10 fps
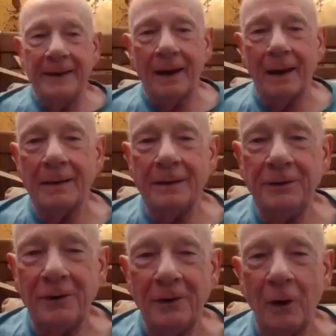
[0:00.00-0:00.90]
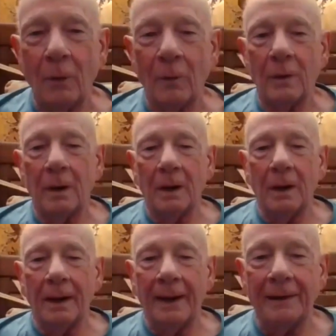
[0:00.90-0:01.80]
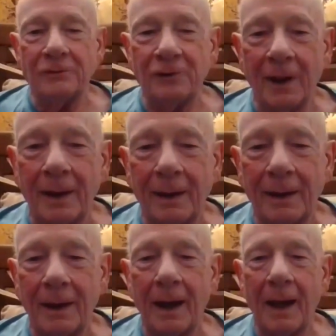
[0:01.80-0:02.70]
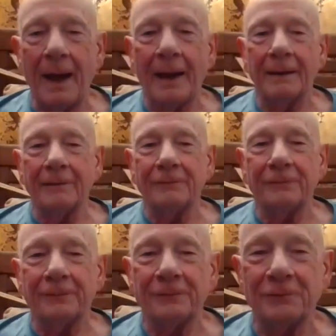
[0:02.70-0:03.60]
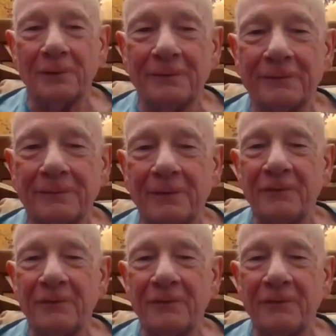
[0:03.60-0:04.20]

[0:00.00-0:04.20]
Yeah, AJ, I have sort of